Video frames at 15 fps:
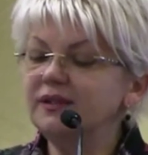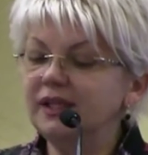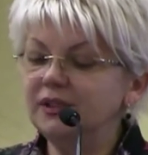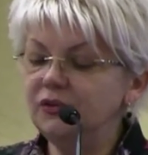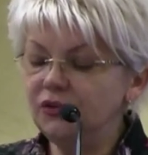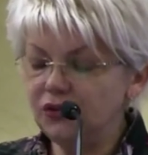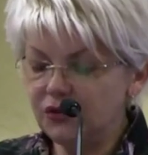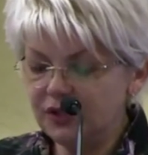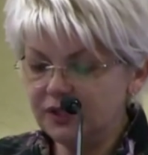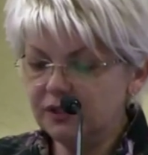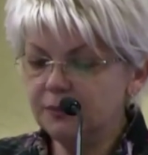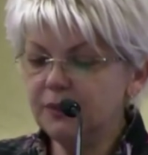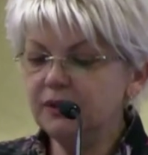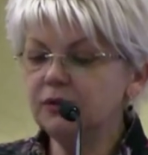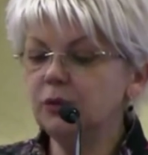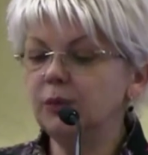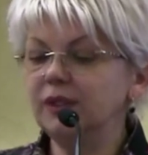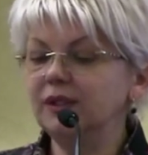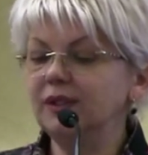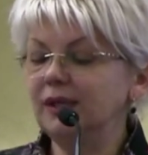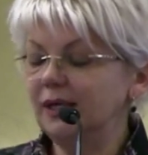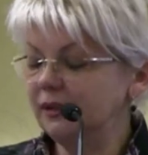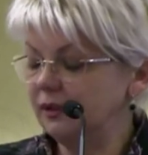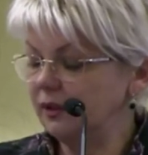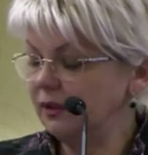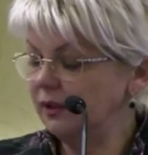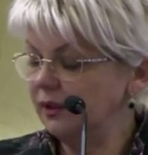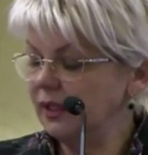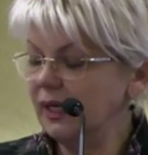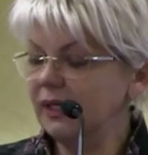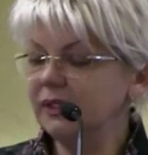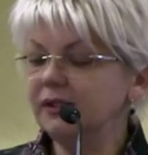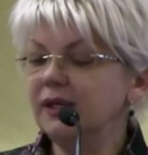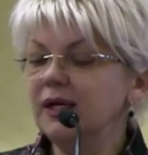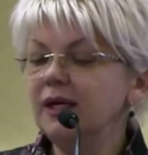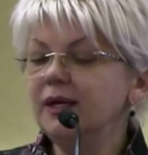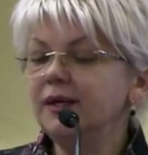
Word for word: that treatment with nataglinide